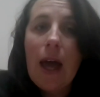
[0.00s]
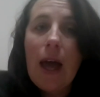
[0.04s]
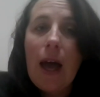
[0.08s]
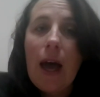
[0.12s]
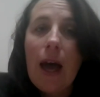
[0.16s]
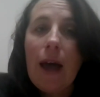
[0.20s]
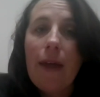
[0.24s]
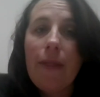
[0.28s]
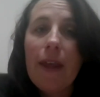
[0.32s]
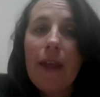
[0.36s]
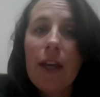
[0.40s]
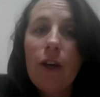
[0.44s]

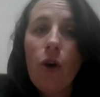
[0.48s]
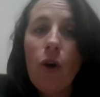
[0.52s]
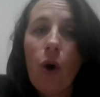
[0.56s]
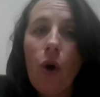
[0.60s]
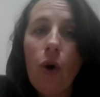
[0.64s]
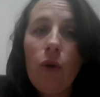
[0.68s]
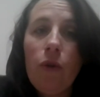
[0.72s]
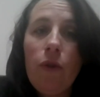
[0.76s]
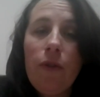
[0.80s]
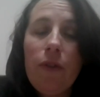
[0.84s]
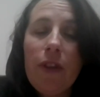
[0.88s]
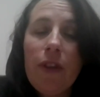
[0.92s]
And then
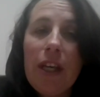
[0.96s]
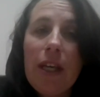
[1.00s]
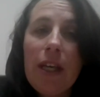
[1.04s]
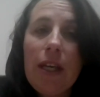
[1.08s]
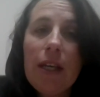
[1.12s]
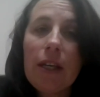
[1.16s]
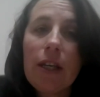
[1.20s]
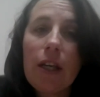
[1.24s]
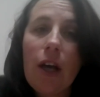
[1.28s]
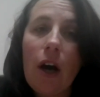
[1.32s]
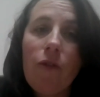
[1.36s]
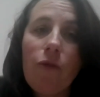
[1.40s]
on
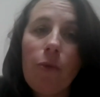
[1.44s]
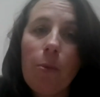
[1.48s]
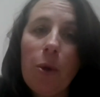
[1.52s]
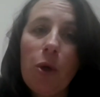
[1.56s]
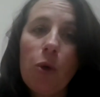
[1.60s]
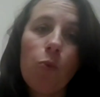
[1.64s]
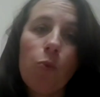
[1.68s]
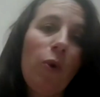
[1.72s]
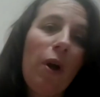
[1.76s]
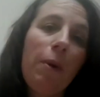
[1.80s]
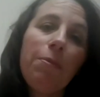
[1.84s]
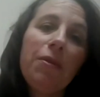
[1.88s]
the
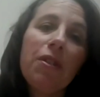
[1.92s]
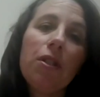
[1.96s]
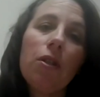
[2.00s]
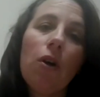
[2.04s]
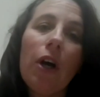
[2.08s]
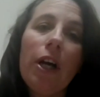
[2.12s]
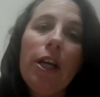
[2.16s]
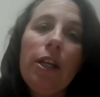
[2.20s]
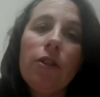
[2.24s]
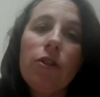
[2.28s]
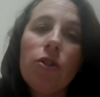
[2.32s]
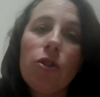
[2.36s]
government
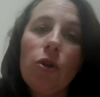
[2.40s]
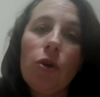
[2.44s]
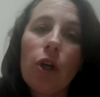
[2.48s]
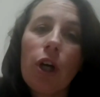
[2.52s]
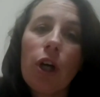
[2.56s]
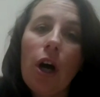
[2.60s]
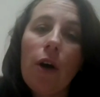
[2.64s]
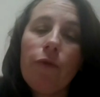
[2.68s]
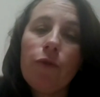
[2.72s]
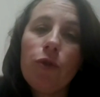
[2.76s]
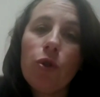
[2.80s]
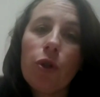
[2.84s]
website,
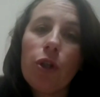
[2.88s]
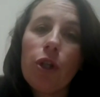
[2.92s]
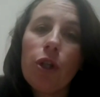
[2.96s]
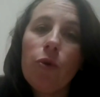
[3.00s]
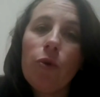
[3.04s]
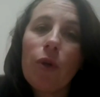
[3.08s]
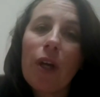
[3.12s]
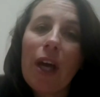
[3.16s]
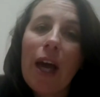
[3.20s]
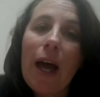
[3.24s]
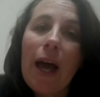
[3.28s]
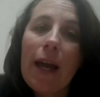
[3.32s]

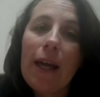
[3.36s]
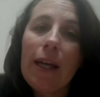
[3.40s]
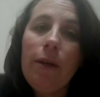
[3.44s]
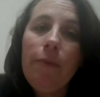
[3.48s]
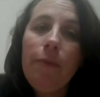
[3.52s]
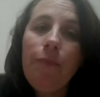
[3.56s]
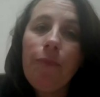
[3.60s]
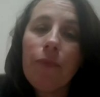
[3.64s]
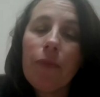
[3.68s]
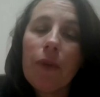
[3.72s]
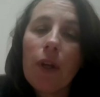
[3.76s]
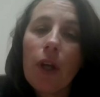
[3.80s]
.gov.uk,
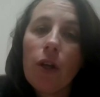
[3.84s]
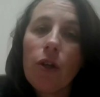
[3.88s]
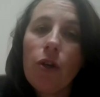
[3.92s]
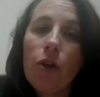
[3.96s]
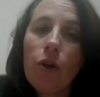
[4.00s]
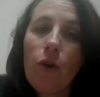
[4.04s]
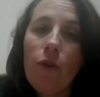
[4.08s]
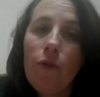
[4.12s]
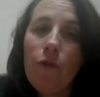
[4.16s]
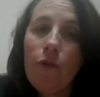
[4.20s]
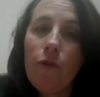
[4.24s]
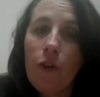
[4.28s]
you
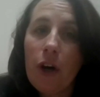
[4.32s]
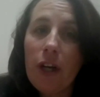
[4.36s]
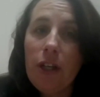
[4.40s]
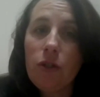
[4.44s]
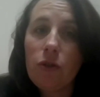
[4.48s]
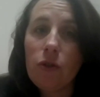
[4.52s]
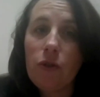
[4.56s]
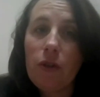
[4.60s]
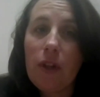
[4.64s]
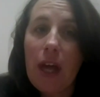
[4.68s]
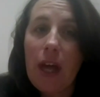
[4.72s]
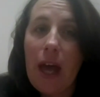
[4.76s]
can find
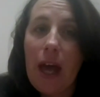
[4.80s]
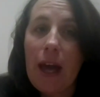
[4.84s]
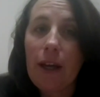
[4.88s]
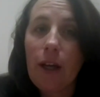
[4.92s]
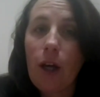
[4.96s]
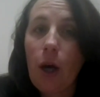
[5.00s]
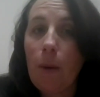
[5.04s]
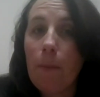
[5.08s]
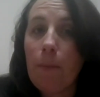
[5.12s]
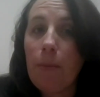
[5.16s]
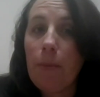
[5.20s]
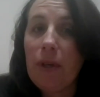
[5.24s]
on there
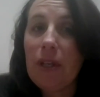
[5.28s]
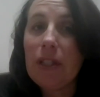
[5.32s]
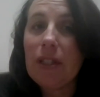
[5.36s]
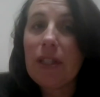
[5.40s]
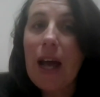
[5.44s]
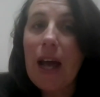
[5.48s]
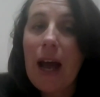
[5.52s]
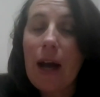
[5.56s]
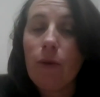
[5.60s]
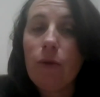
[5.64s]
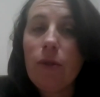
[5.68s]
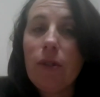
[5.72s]
Companies
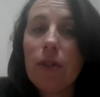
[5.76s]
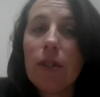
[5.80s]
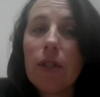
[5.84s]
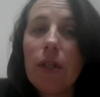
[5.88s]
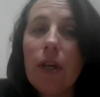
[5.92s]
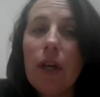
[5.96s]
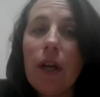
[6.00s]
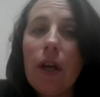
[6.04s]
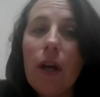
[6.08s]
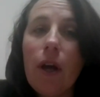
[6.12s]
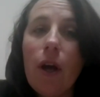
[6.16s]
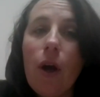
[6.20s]
House,
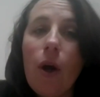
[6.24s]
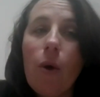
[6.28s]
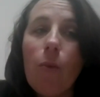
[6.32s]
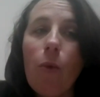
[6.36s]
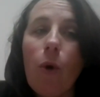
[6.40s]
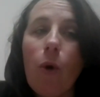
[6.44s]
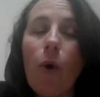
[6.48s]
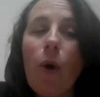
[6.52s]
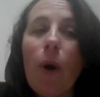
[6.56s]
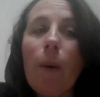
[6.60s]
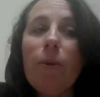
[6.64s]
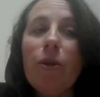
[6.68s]

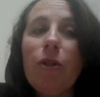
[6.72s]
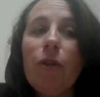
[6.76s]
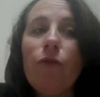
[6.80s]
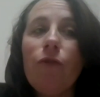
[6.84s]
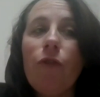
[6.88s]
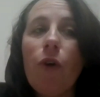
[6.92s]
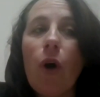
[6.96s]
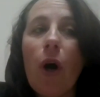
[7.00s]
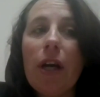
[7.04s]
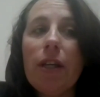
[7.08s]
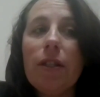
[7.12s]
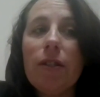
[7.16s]
where I would
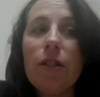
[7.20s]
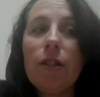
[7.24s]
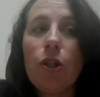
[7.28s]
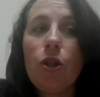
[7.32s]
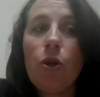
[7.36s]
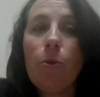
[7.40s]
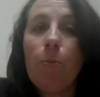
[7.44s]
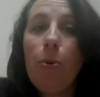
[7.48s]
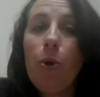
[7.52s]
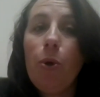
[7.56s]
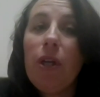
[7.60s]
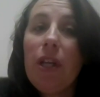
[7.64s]
advise that
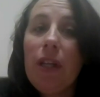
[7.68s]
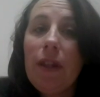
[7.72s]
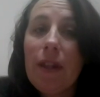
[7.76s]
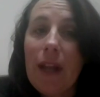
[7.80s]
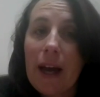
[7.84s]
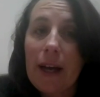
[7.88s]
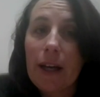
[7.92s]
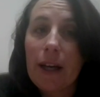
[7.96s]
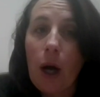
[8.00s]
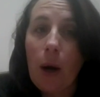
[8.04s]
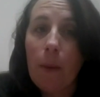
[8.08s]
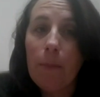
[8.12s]
you put in
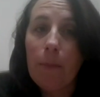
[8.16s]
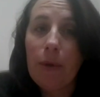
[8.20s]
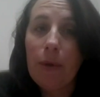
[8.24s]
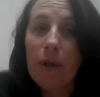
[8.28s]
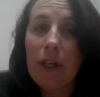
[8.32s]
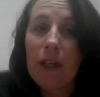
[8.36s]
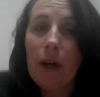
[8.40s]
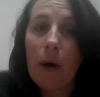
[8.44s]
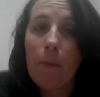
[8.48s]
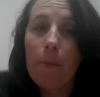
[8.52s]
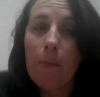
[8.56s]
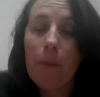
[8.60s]
that
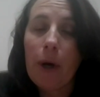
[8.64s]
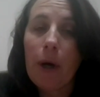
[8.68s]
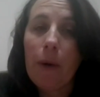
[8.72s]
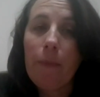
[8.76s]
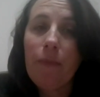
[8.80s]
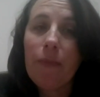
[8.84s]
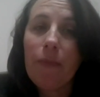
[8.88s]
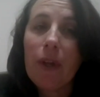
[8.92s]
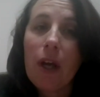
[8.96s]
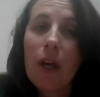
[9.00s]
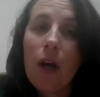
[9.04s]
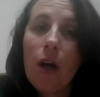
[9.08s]
company number
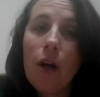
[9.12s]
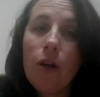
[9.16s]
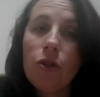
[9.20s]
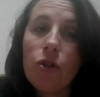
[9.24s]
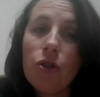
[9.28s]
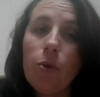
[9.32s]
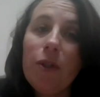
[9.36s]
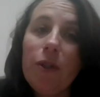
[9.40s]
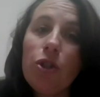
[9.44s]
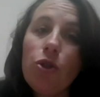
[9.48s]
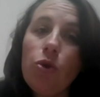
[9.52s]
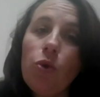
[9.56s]

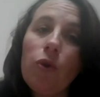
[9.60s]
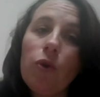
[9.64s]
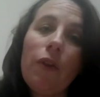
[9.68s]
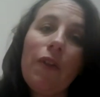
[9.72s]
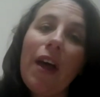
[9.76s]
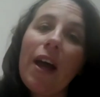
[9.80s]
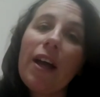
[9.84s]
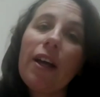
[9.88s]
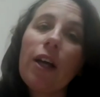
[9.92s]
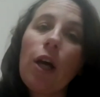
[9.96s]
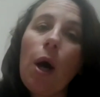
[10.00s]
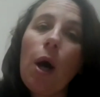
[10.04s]
to ensure that
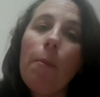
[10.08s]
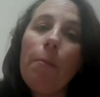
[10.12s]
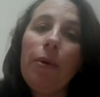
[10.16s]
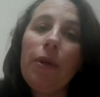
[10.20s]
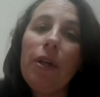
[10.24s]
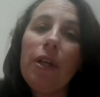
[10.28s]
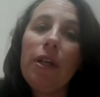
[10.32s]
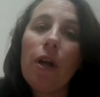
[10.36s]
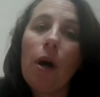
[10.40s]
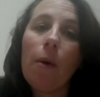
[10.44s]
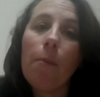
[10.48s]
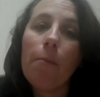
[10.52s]
that
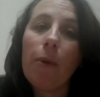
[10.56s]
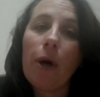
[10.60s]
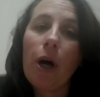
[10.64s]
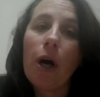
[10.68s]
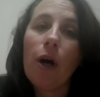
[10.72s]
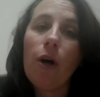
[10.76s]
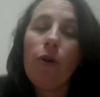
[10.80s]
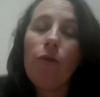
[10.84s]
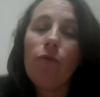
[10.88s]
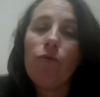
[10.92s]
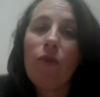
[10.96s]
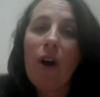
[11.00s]
company
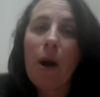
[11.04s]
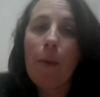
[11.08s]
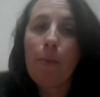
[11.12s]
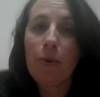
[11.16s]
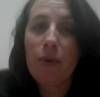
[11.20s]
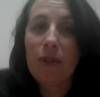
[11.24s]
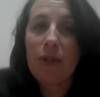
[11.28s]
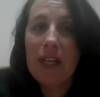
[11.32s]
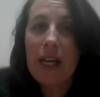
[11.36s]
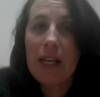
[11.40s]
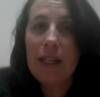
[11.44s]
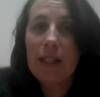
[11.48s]
number
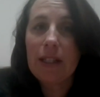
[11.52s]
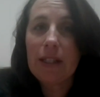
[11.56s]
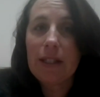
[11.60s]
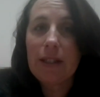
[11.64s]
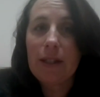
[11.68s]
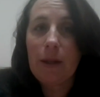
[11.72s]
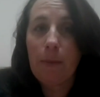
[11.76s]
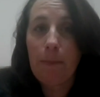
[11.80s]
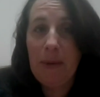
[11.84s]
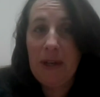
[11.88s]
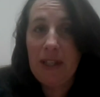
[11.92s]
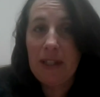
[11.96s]
represents
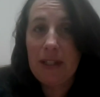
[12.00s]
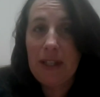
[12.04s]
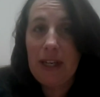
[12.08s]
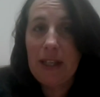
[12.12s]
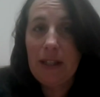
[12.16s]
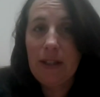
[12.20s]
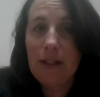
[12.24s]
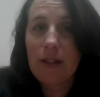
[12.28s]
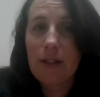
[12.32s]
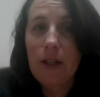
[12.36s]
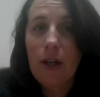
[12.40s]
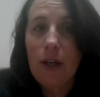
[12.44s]
the
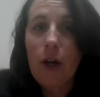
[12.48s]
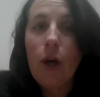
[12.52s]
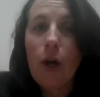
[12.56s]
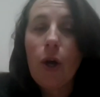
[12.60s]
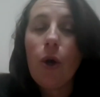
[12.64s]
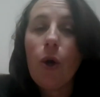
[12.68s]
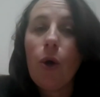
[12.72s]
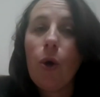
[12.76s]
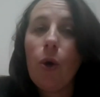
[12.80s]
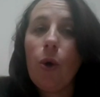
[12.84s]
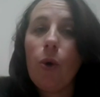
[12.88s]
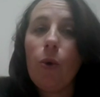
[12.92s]
business
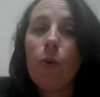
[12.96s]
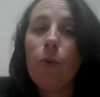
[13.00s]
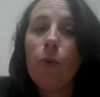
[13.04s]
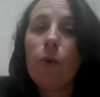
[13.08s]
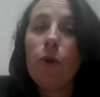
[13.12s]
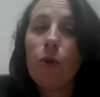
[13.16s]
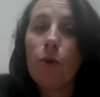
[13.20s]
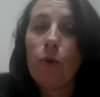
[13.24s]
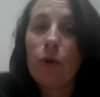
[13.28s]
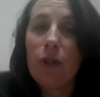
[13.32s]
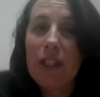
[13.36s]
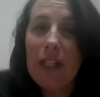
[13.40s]
who
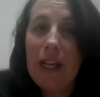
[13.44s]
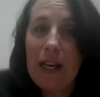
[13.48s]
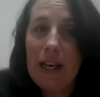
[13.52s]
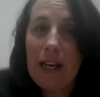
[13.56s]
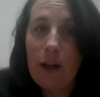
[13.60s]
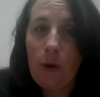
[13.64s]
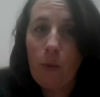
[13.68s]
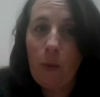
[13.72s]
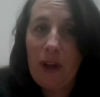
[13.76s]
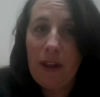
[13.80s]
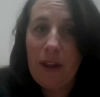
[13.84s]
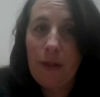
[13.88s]
you're
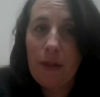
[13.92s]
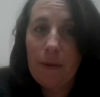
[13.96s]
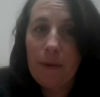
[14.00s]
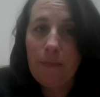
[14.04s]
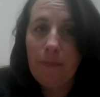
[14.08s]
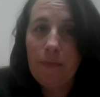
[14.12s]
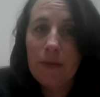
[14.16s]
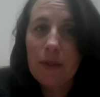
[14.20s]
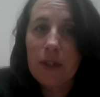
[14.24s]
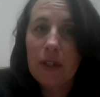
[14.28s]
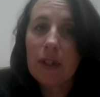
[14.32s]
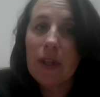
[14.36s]
dealing with.
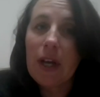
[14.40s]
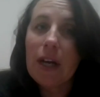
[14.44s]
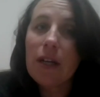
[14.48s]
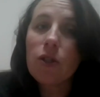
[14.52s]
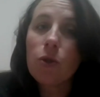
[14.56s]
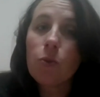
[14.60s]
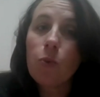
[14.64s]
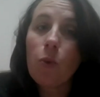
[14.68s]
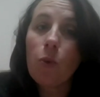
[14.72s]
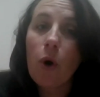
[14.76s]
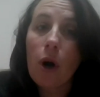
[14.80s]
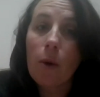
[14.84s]
So
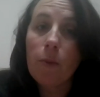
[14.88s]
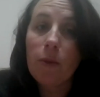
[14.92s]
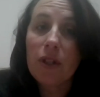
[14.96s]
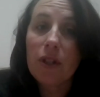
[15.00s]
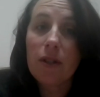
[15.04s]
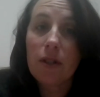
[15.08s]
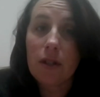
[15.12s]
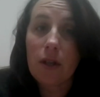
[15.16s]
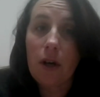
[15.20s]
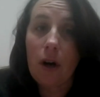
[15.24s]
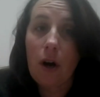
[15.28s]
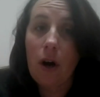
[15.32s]
that's where I would
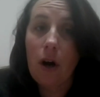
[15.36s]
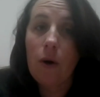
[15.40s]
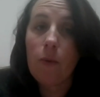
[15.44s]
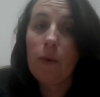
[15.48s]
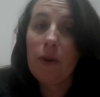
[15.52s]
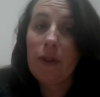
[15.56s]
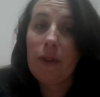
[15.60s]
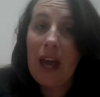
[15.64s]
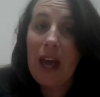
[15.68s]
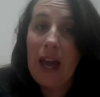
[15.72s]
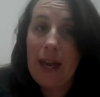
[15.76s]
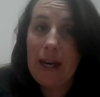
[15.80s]
start
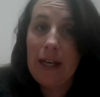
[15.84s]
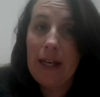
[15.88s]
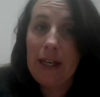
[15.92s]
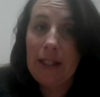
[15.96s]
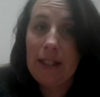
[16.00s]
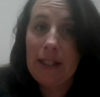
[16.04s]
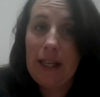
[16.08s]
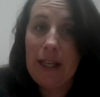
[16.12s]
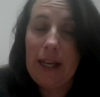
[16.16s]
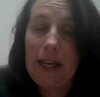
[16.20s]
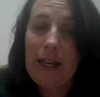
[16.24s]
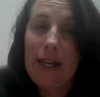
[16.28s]
with any
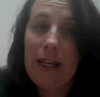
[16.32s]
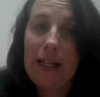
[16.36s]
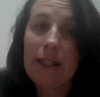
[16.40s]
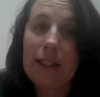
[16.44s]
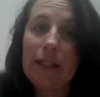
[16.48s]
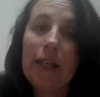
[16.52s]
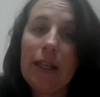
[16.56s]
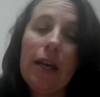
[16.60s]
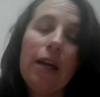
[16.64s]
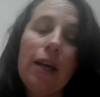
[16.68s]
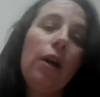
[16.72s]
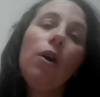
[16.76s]

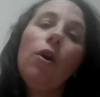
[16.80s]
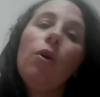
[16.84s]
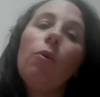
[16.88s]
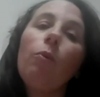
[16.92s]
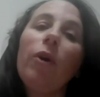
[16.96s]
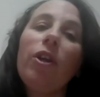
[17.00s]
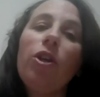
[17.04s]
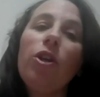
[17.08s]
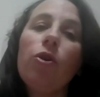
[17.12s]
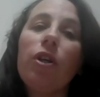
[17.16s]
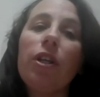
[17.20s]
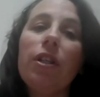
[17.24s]
dealings
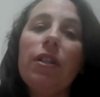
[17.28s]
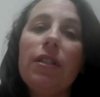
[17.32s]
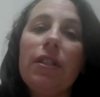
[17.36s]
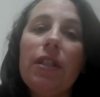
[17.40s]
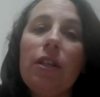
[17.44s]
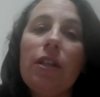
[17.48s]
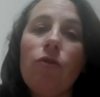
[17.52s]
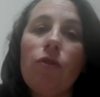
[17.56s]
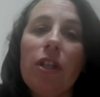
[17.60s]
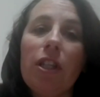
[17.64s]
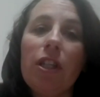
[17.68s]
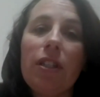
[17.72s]
when you're
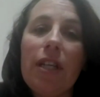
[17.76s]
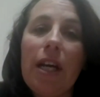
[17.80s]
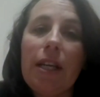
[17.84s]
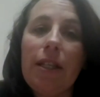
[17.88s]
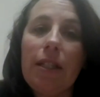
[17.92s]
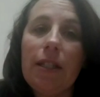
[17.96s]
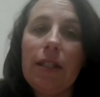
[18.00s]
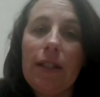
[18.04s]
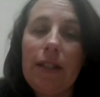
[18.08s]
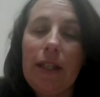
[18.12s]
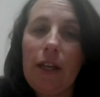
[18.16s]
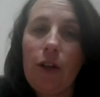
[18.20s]
considering a
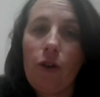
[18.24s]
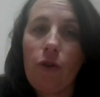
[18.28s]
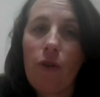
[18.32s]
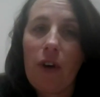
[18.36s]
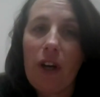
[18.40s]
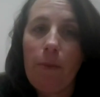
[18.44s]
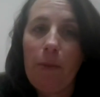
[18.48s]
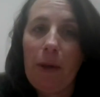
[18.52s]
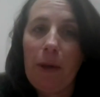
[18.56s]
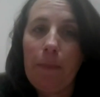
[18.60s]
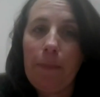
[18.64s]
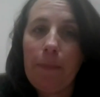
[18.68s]
tenancy
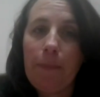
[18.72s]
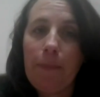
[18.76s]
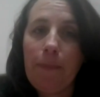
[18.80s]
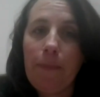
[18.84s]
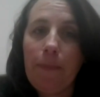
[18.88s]
agreement.